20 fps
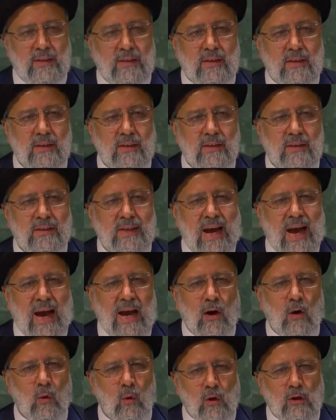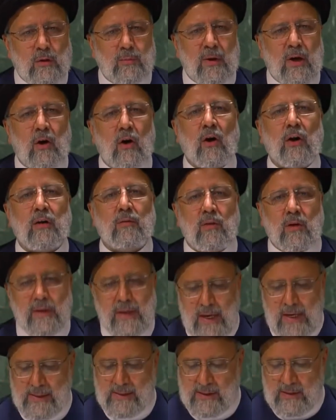of a
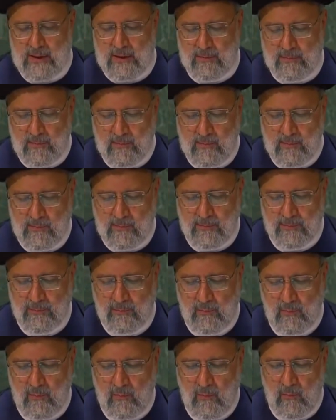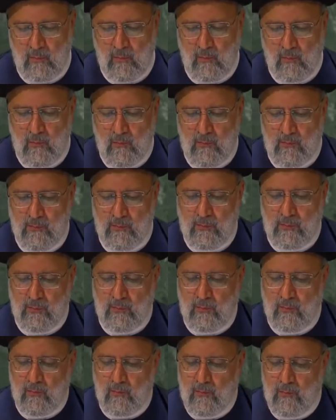world movement
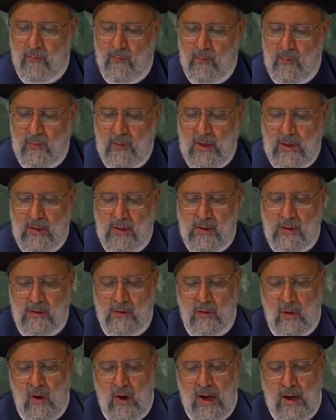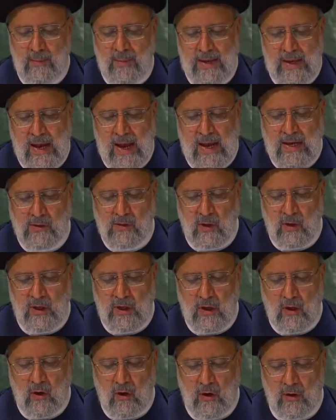that brings commitment to the
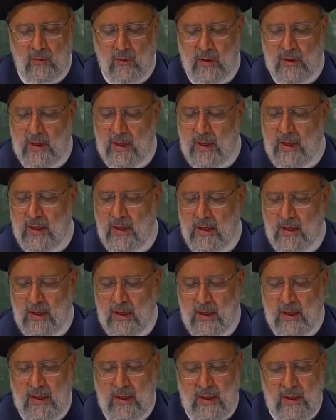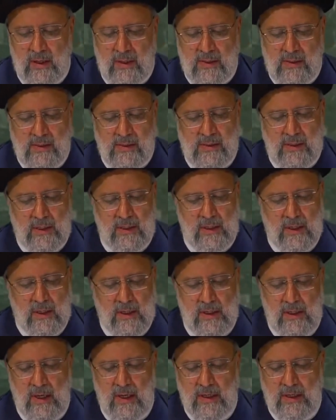existence of the framework of the
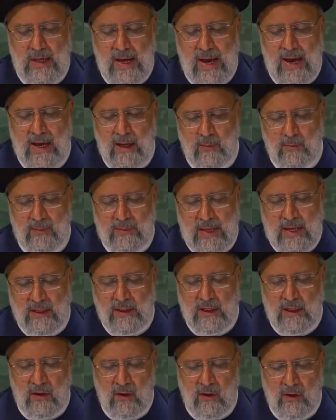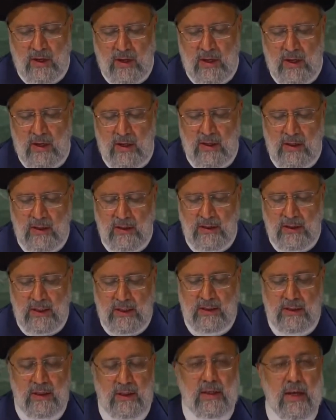family so that
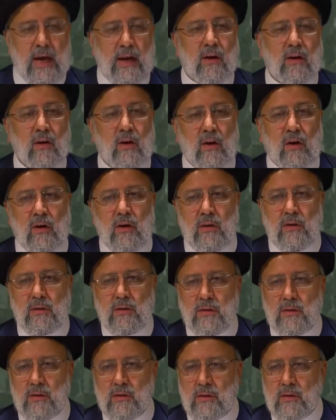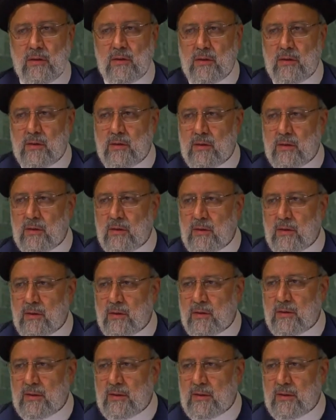all members of the families